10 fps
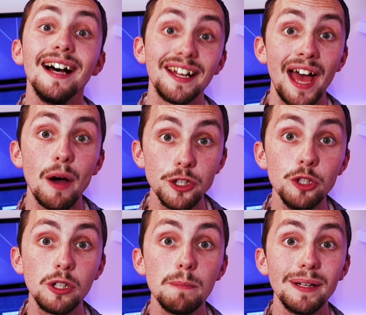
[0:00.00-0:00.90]
and how
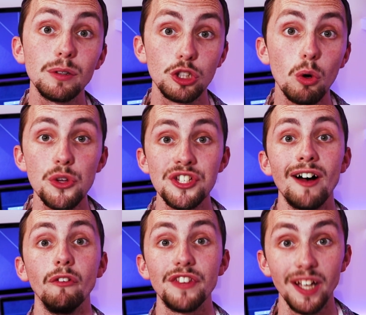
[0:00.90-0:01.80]
you can build
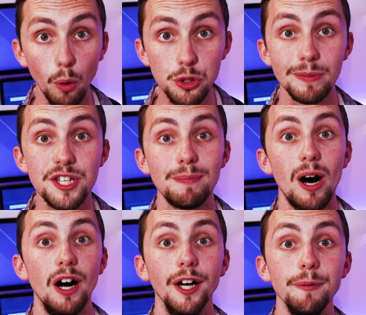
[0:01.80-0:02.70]
yourself the ultimate smart